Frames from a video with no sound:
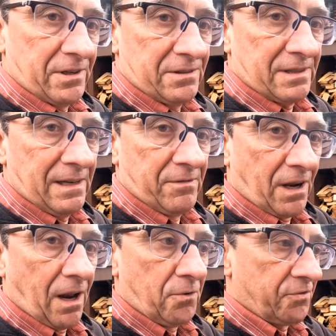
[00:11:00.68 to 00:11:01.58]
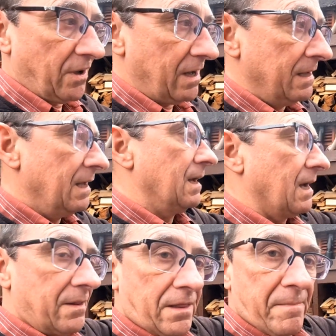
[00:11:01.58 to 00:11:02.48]
which is even closer,
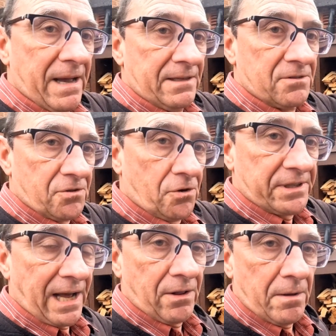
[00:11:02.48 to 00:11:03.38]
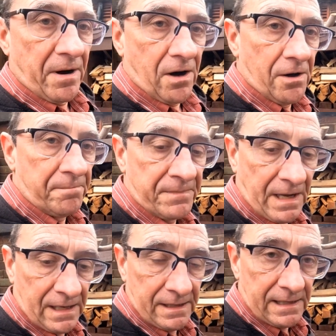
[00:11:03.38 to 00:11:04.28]
and then the main store down at the bottom.
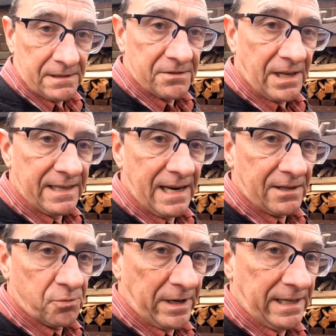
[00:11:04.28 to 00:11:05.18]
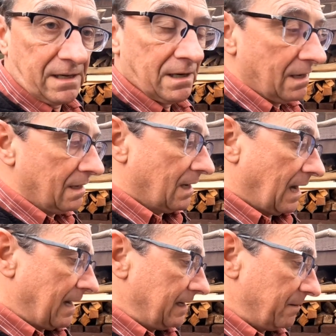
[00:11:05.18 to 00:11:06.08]
And uh, as I say, next week
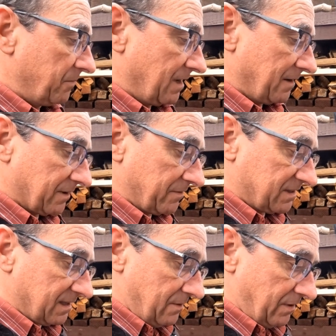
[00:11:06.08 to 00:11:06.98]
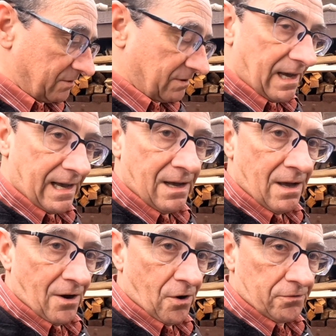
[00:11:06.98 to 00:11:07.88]
I am going to have to have a serious uh,
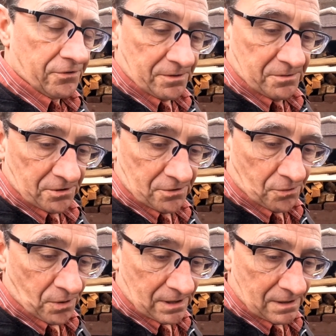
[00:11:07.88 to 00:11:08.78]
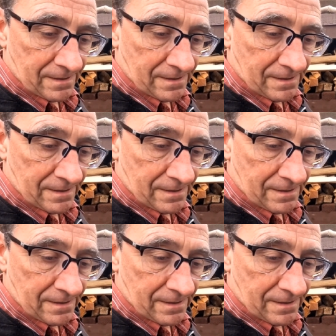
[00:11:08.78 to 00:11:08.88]
hunt to